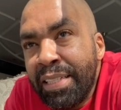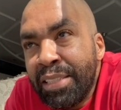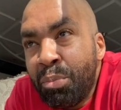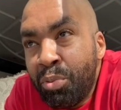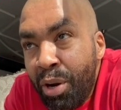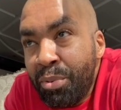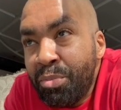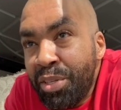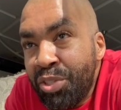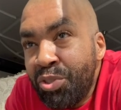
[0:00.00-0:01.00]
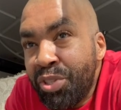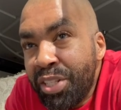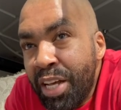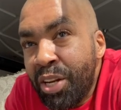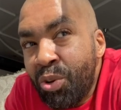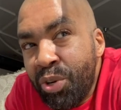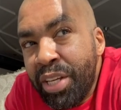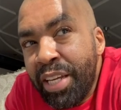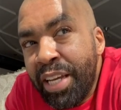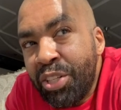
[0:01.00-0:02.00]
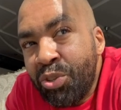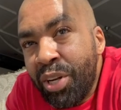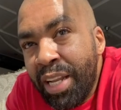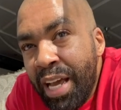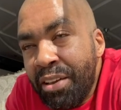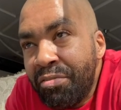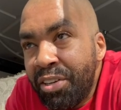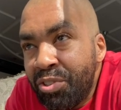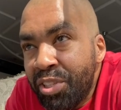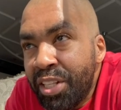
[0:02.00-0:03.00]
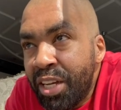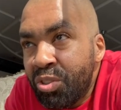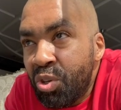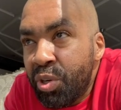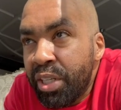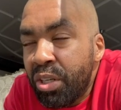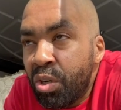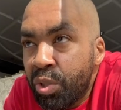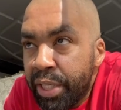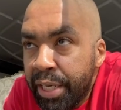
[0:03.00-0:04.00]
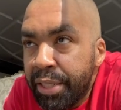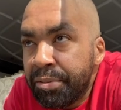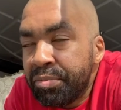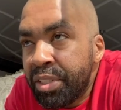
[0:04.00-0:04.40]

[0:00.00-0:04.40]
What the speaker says: The problem is you start looking at your life and you start going, okay,